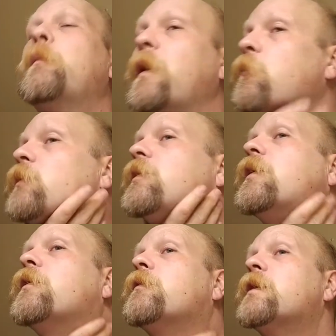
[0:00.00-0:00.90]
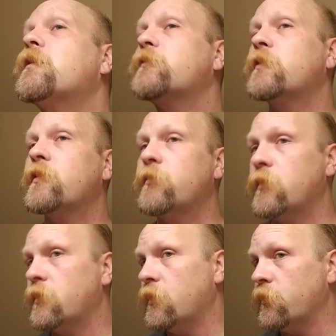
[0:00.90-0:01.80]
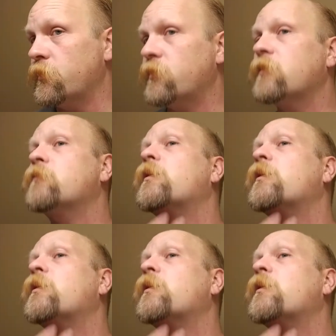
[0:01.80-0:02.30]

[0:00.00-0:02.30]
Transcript: might retire it after this one. There's